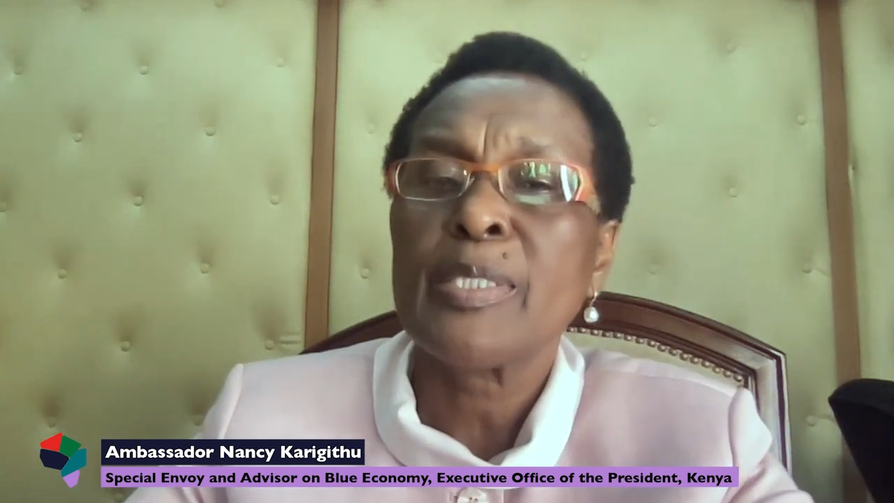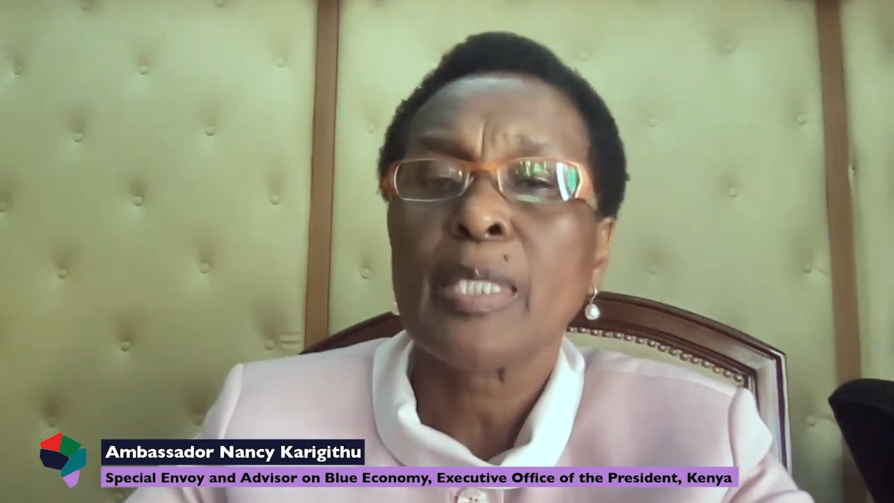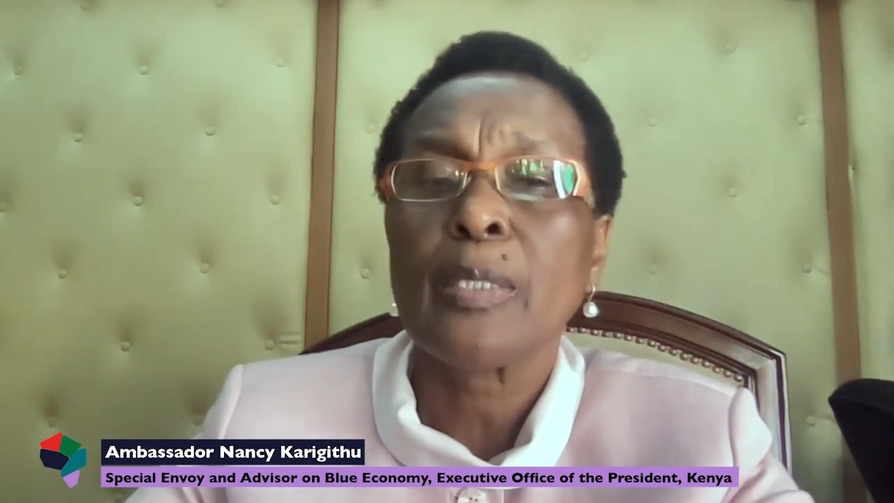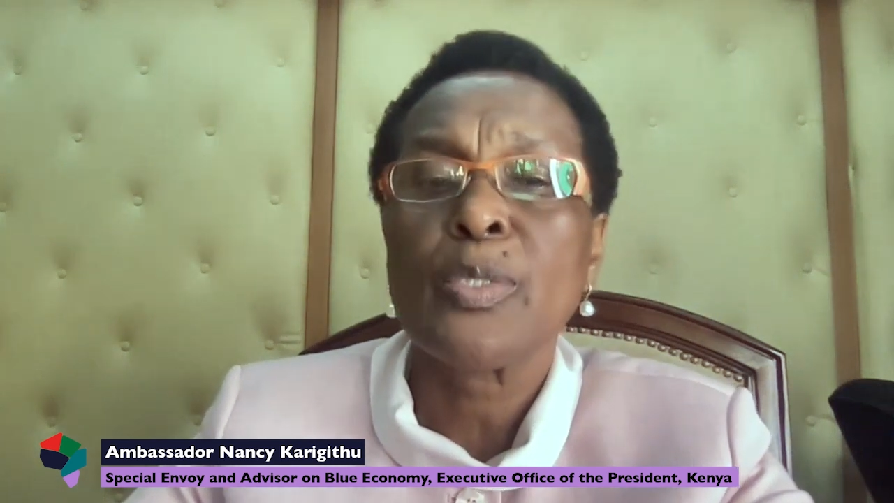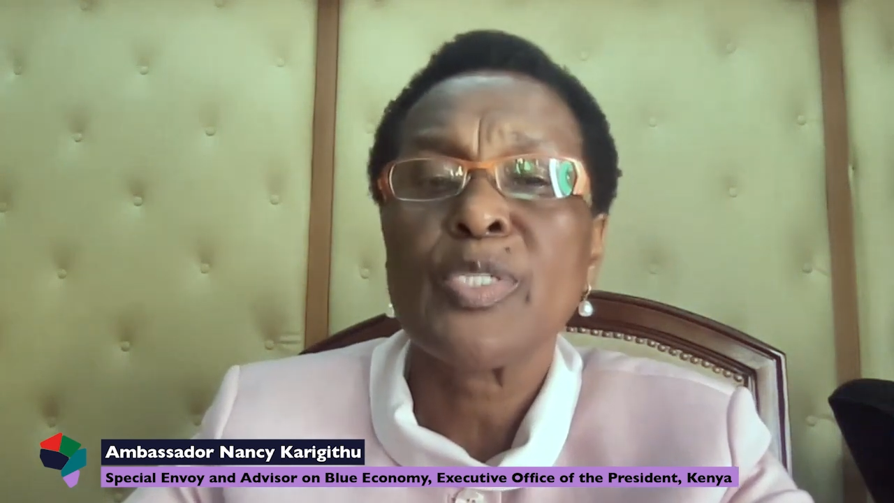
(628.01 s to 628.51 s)

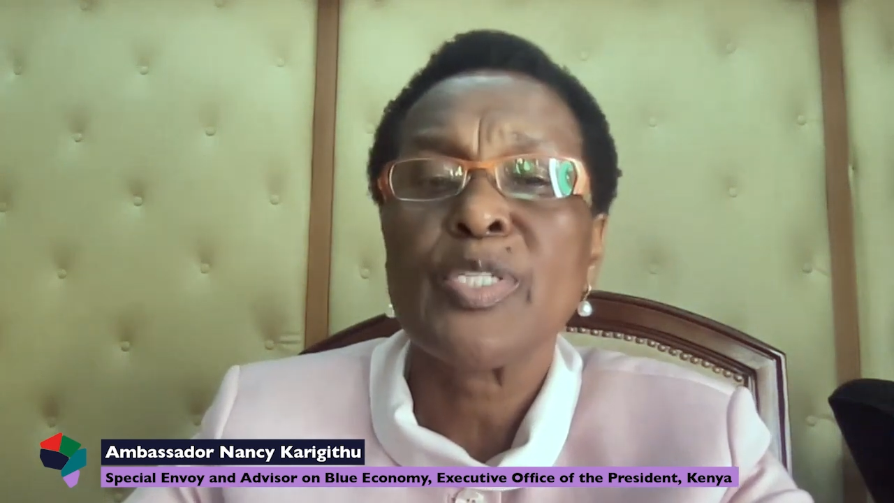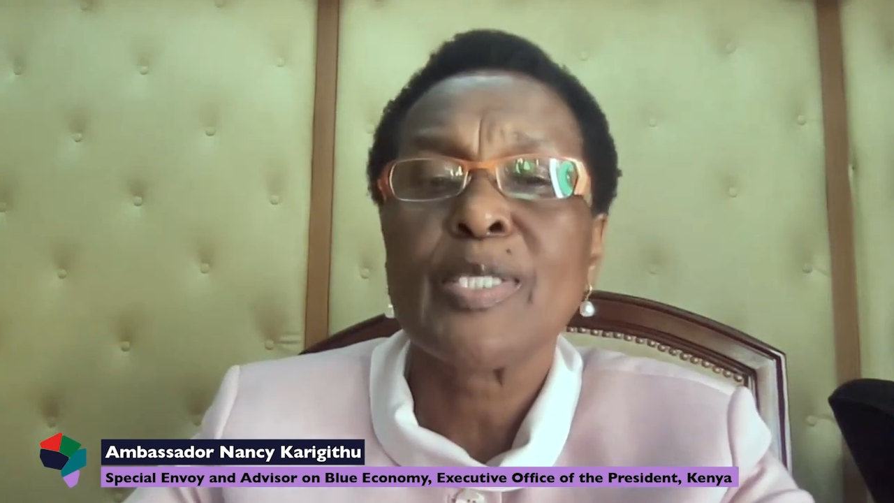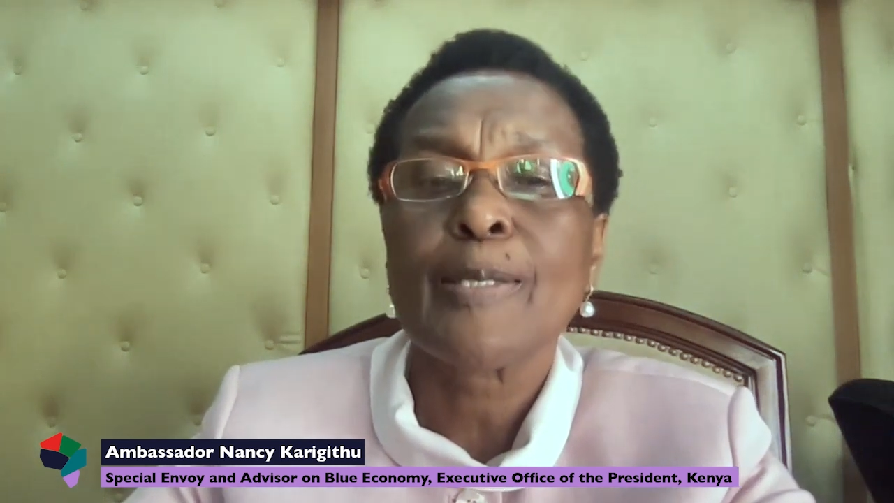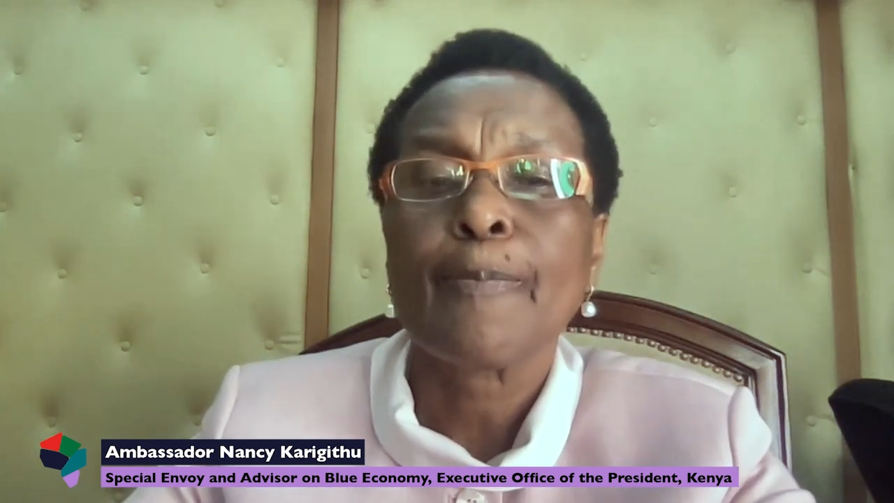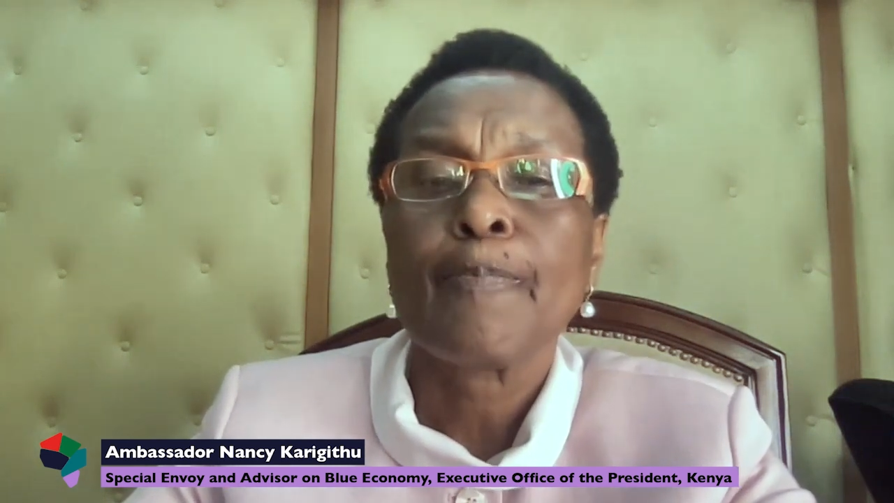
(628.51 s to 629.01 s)

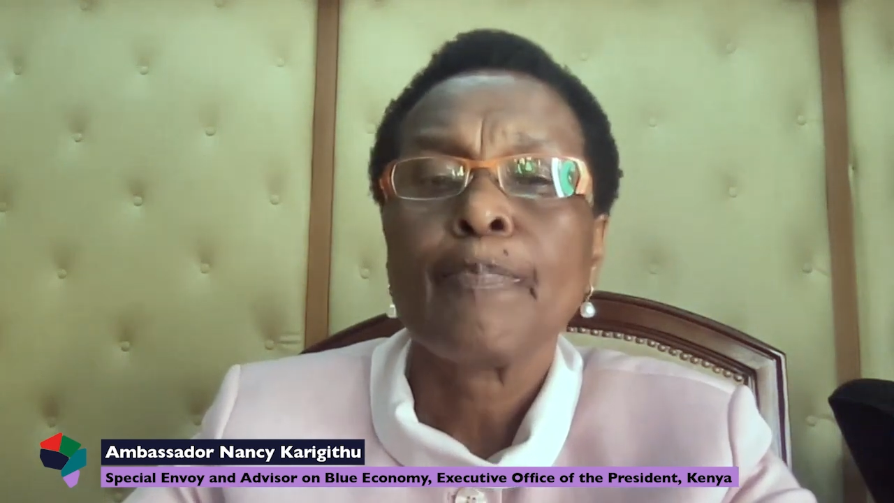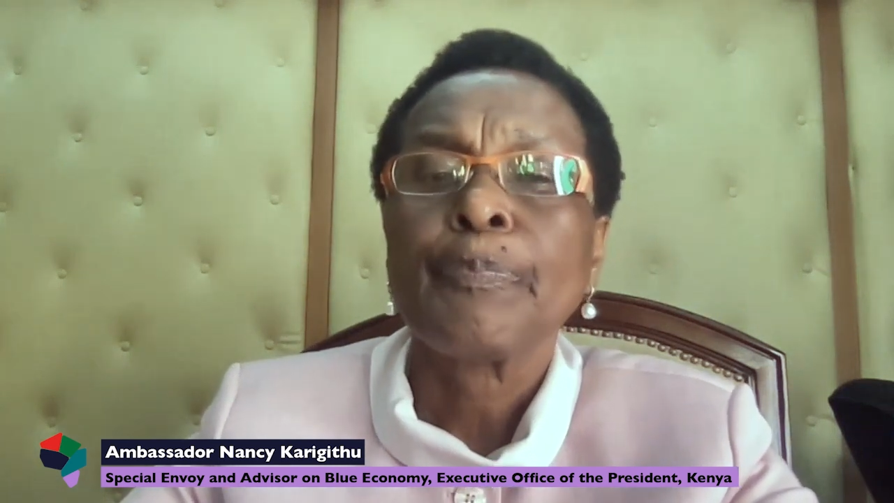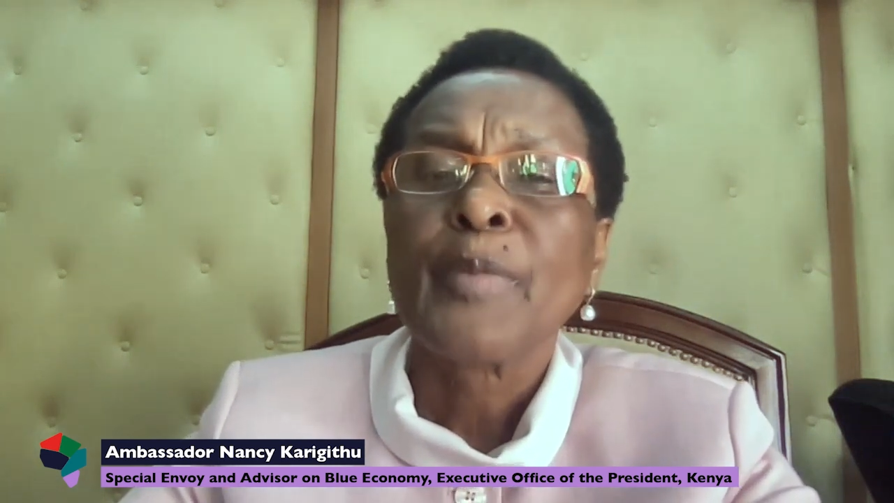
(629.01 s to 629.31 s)
technologies.